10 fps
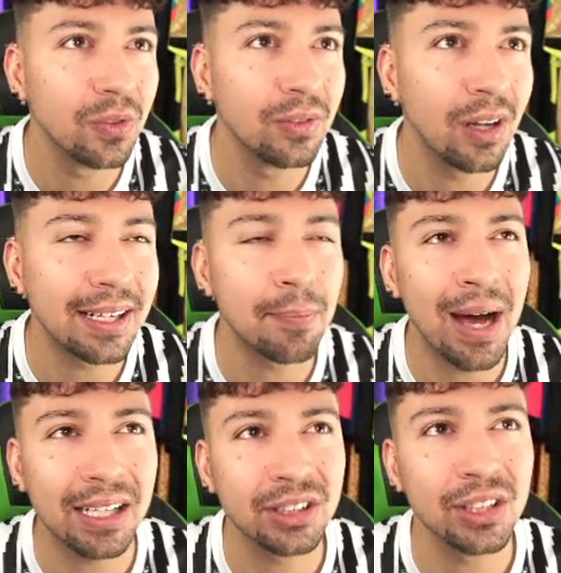like
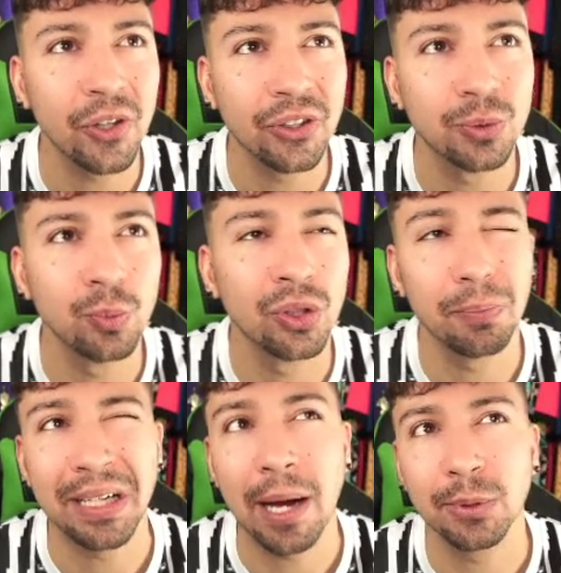Maddison owners wouldn't
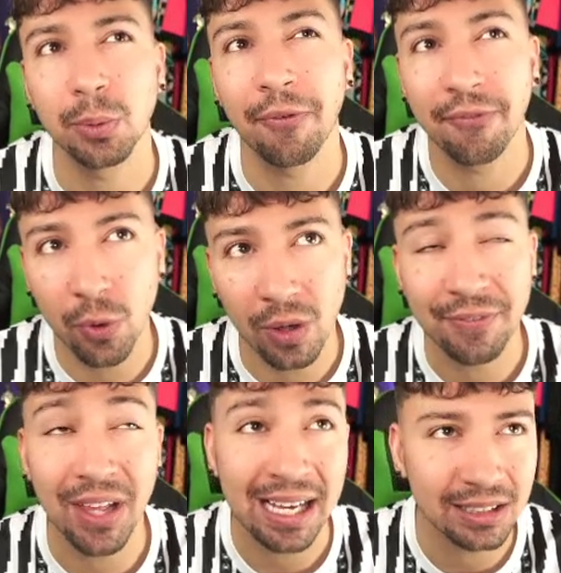be able to afford, if
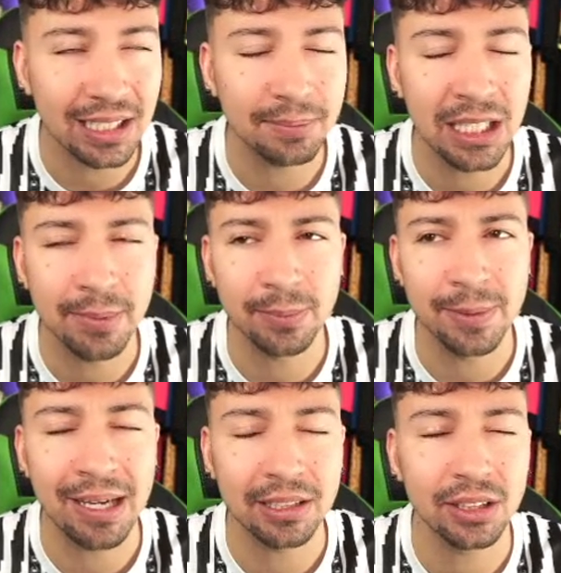they had the same team as me,
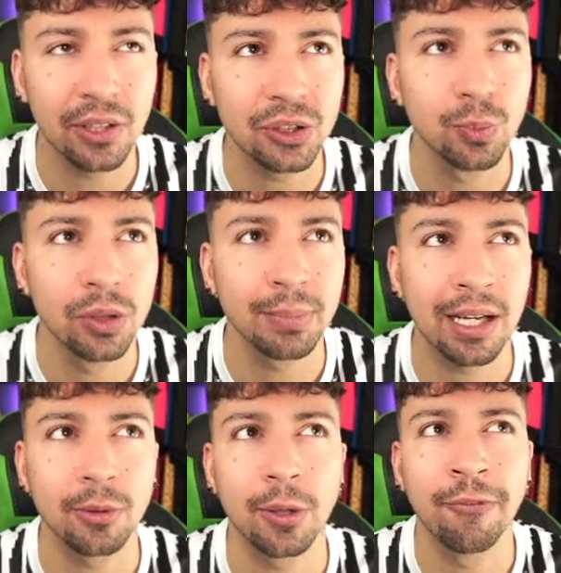Maddison owners wouldn't be
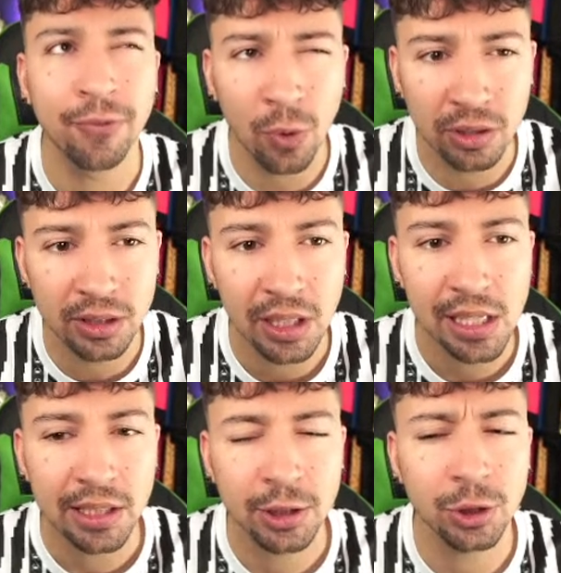able to afford
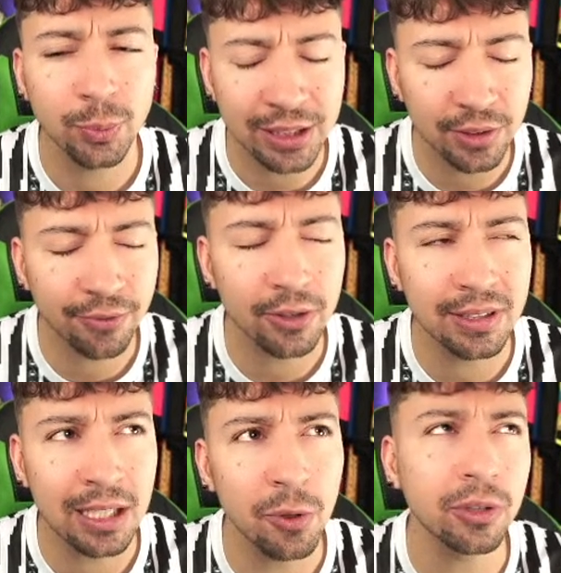to switch to Foden
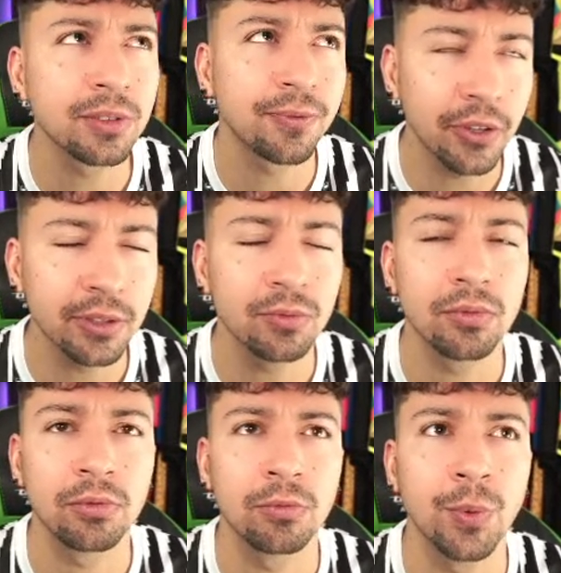anymore because Foden
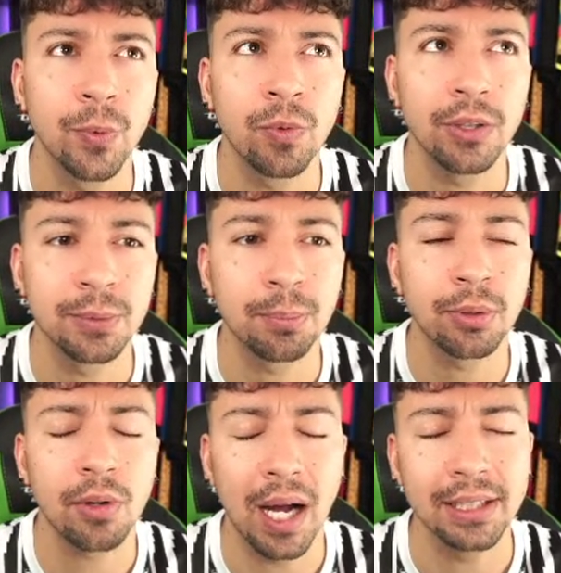rose in
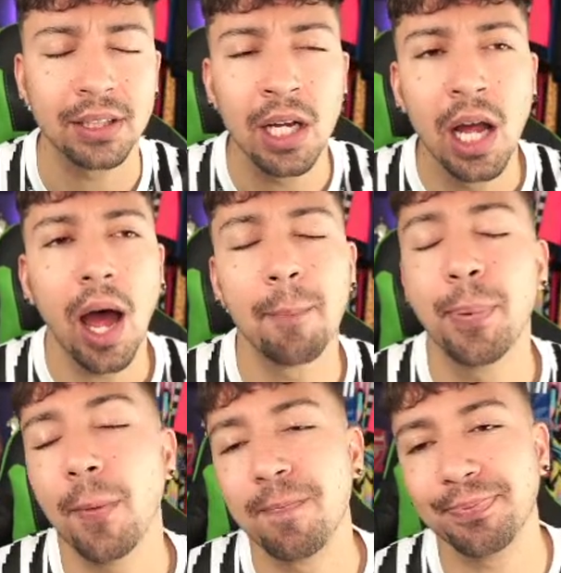price.
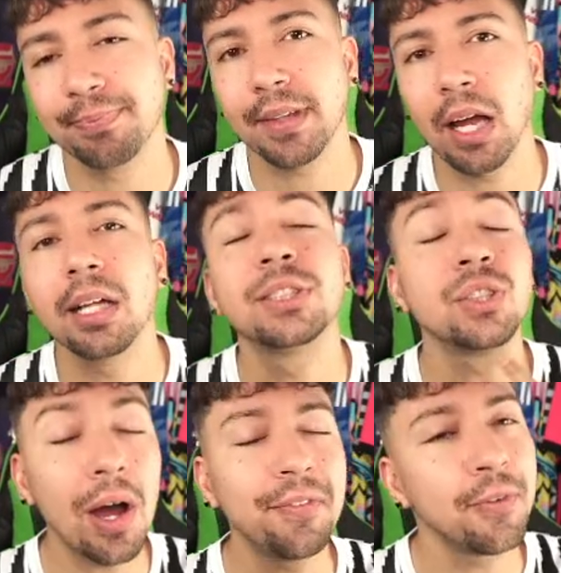But
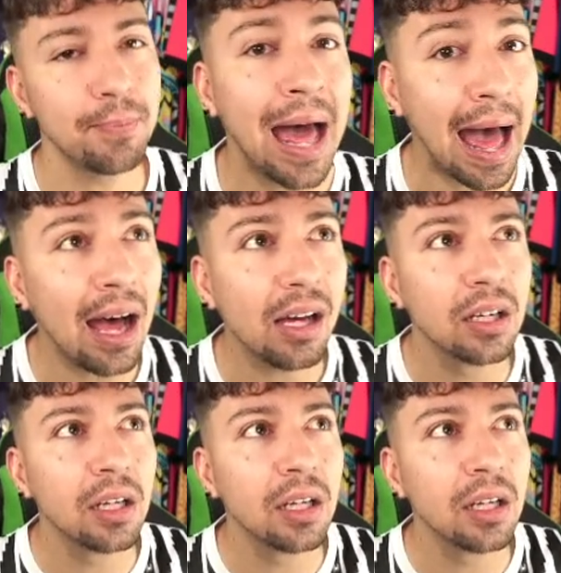aside from that,